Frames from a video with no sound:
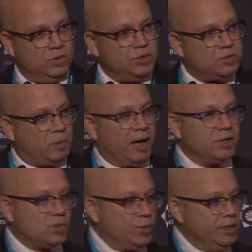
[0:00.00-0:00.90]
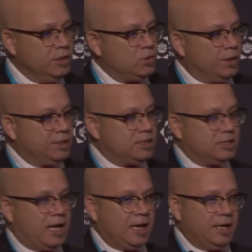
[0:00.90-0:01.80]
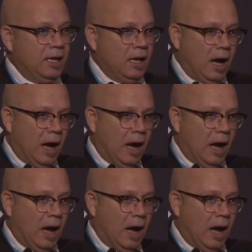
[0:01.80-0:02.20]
You inspire. So we need to understand